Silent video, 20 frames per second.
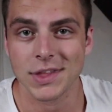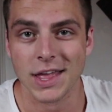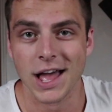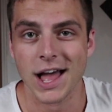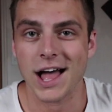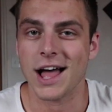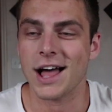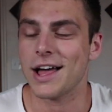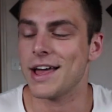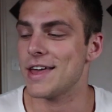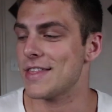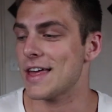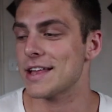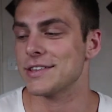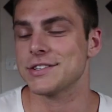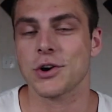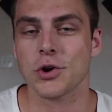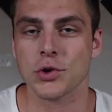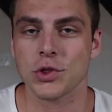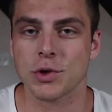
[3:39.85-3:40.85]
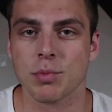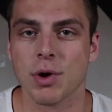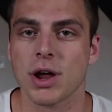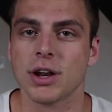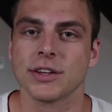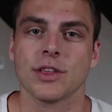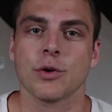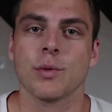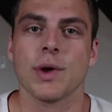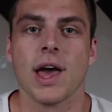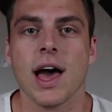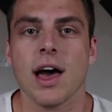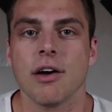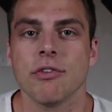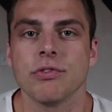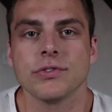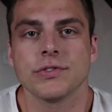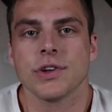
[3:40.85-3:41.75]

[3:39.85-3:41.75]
And that's our only product that we have.